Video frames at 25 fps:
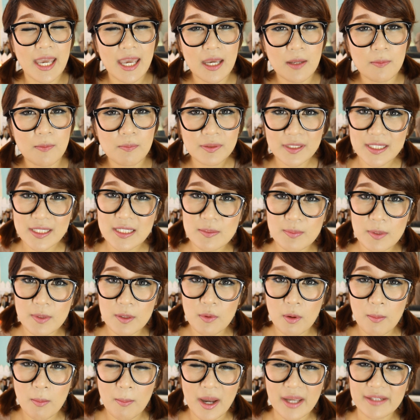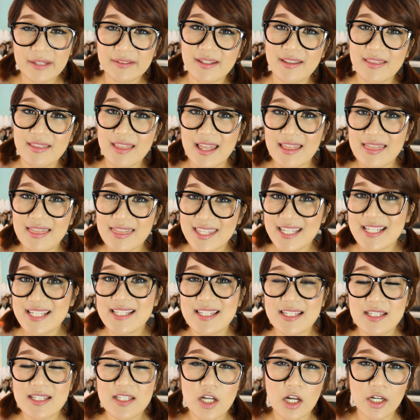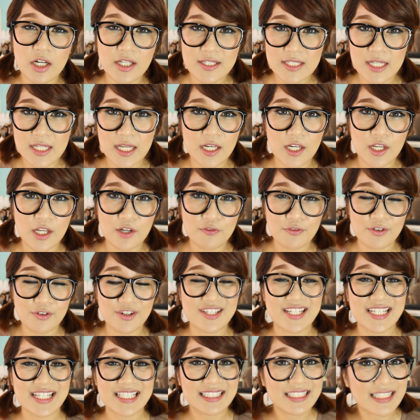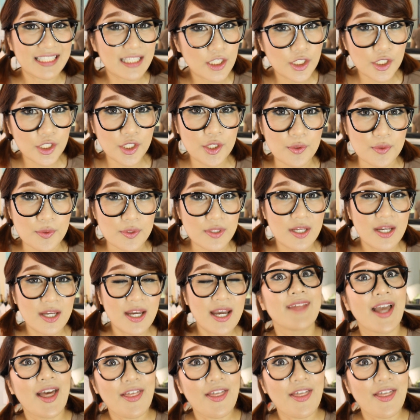And please be reminded that this is not intended for daily use.